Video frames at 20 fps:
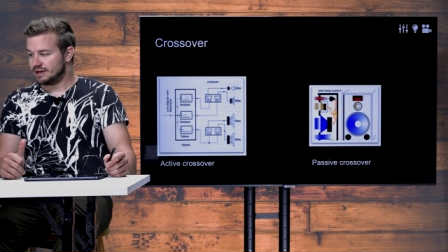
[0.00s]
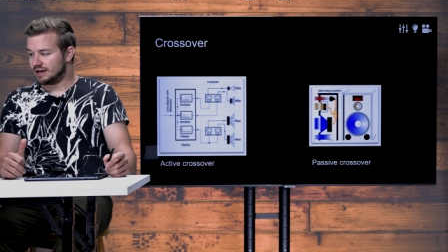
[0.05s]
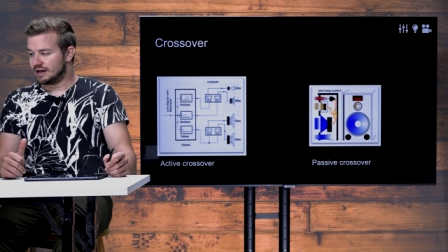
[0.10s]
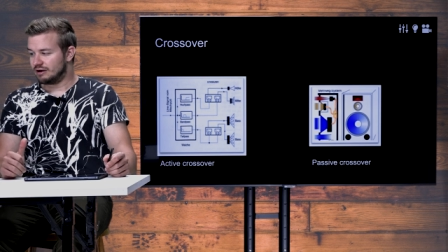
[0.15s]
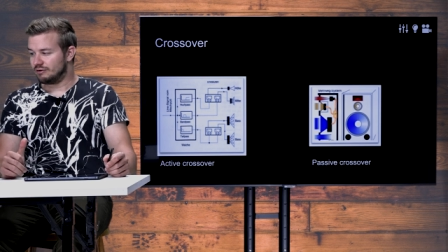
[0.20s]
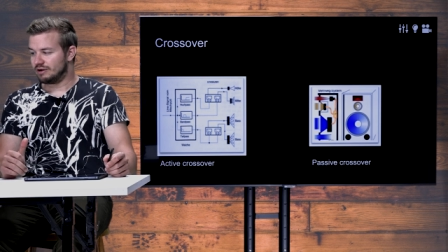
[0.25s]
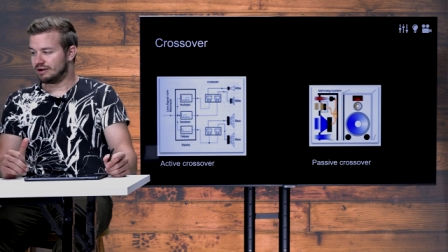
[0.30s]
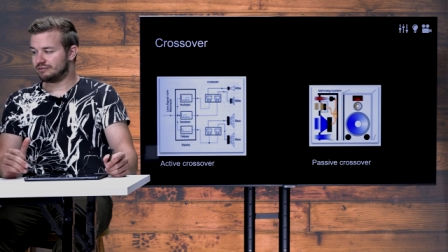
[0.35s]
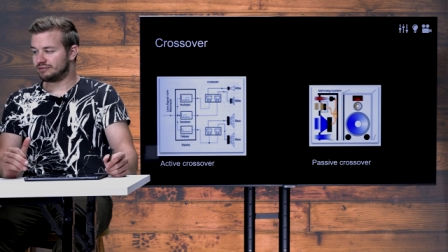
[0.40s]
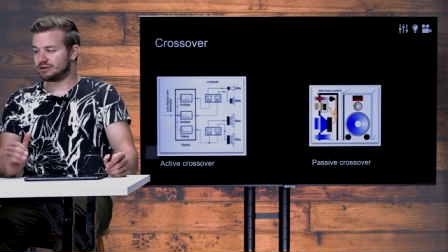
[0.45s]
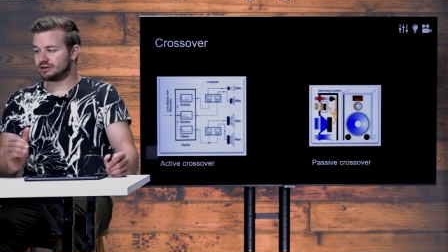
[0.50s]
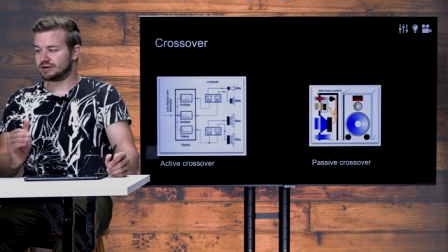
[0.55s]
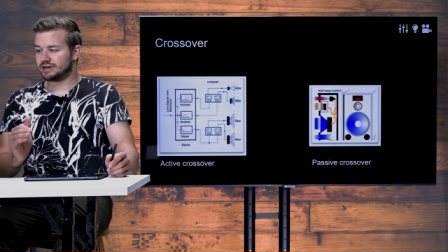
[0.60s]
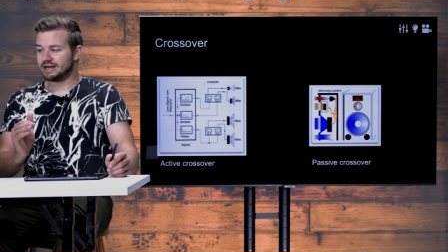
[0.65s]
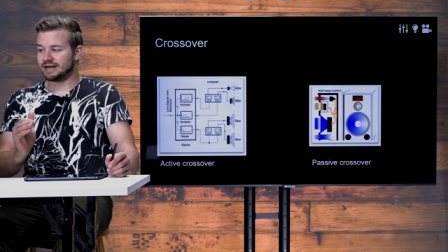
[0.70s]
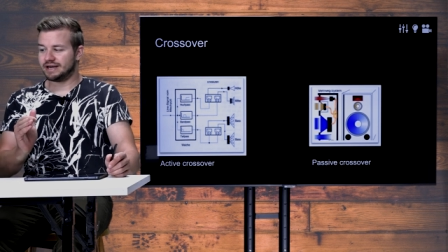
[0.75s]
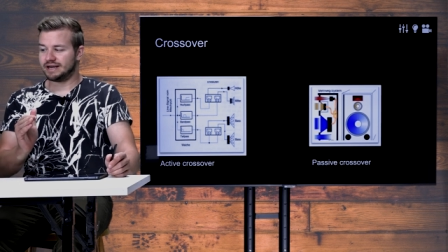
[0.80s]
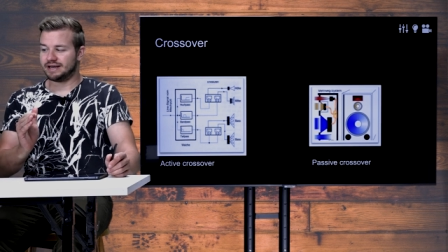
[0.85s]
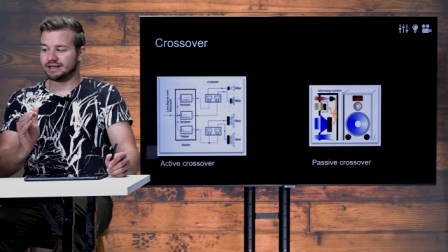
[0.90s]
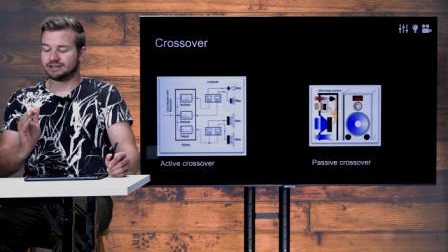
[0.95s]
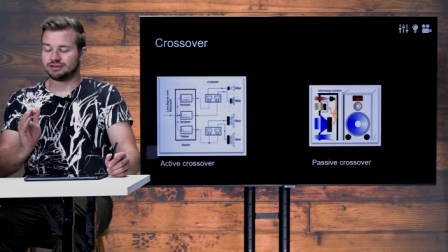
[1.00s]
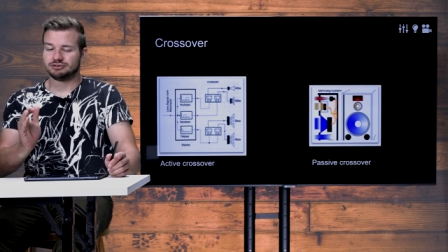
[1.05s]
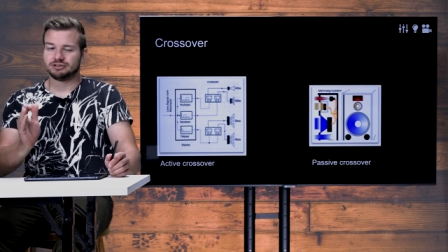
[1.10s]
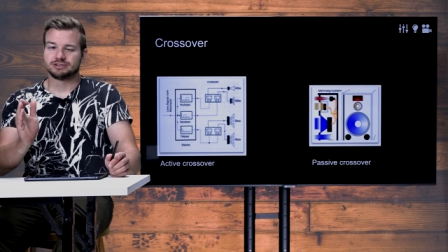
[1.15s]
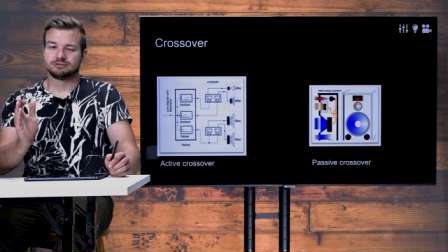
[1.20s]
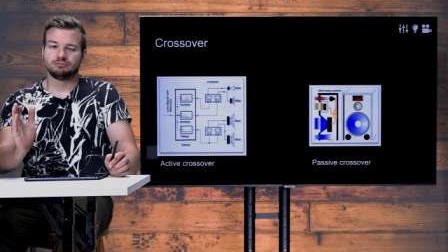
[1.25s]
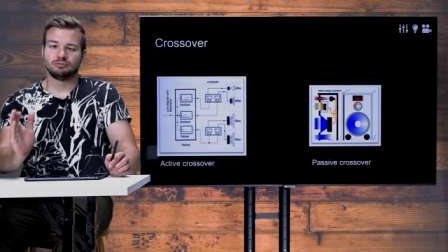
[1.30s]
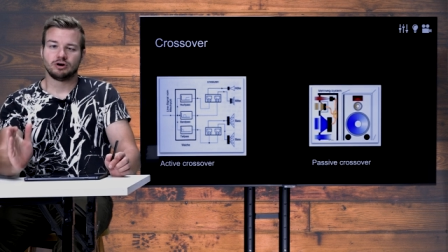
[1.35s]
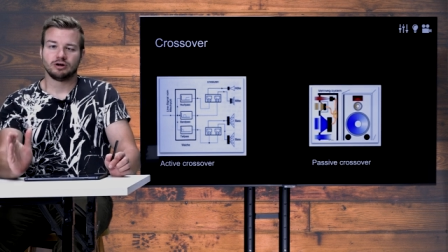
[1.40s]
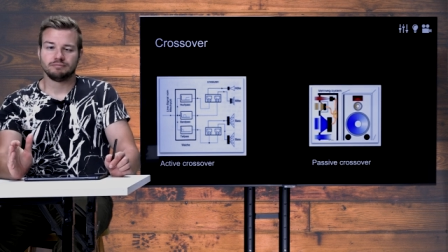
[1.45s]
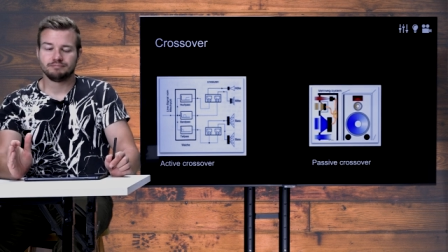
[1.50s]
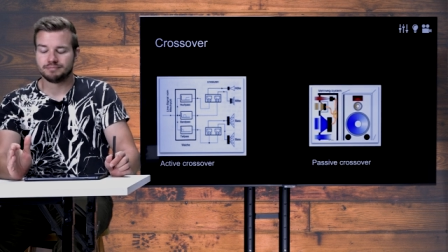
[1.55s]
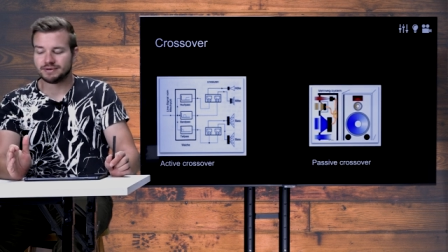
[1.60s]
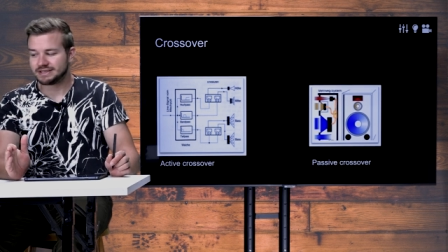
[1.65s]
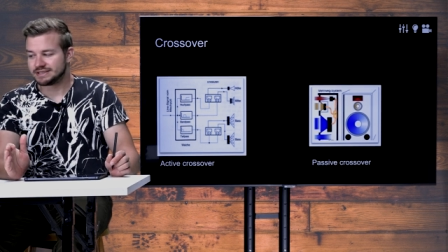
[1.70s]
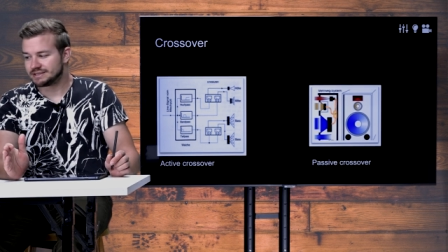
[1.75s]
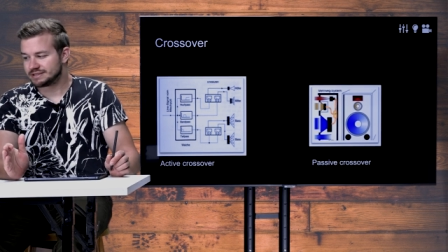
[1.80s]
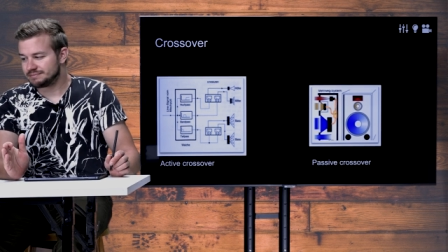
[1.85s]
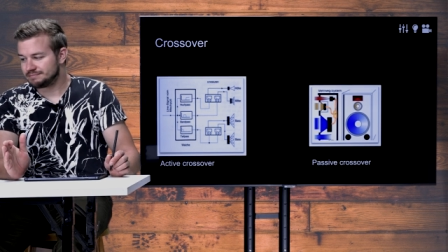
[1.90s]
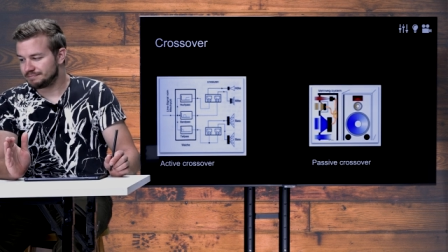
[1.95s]
however uh, there is one
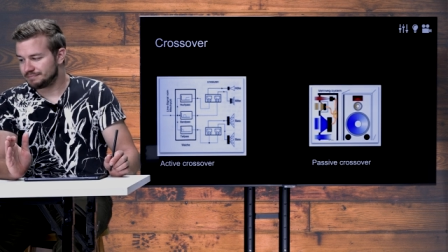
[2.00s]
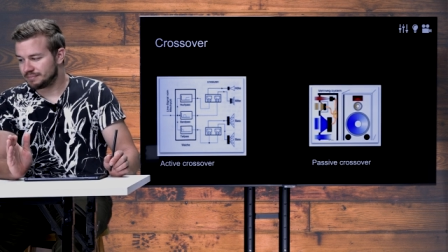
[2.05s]
bit